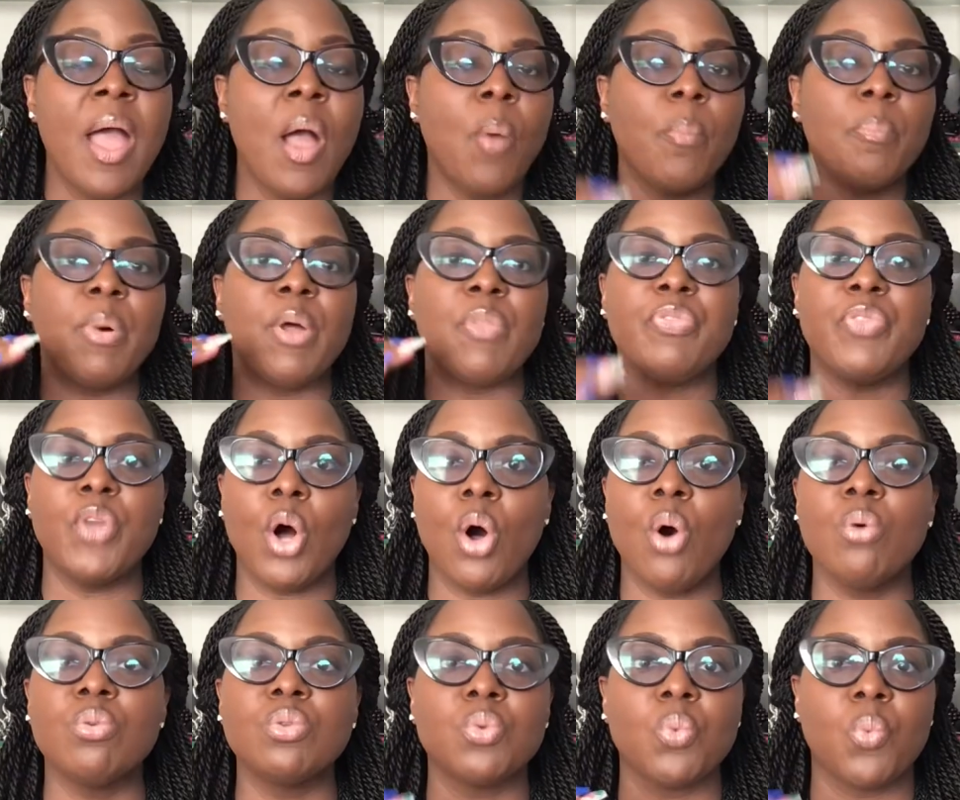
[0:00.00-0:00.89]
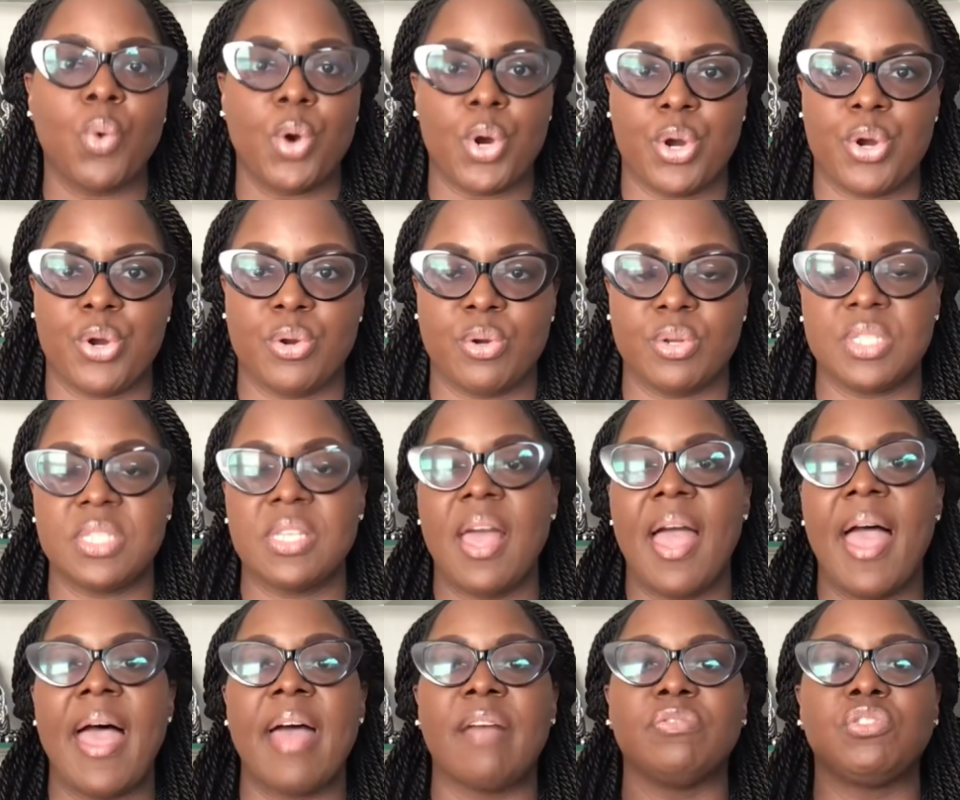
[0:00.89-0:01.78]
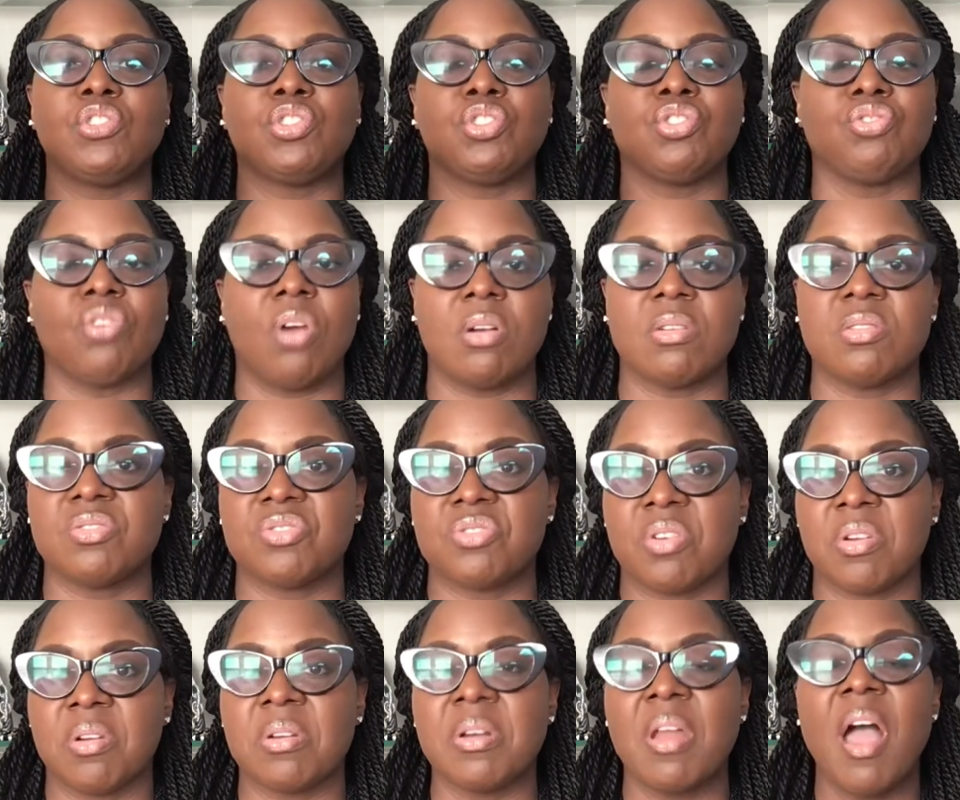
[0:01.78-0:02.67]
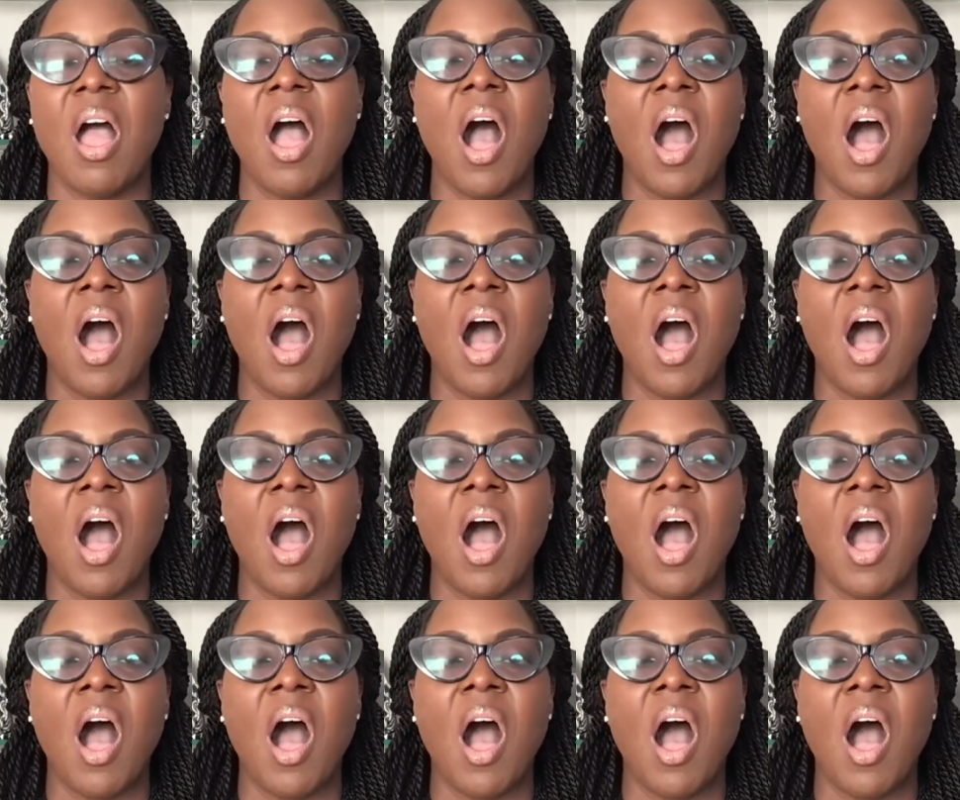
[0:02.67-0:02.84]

But those words have structured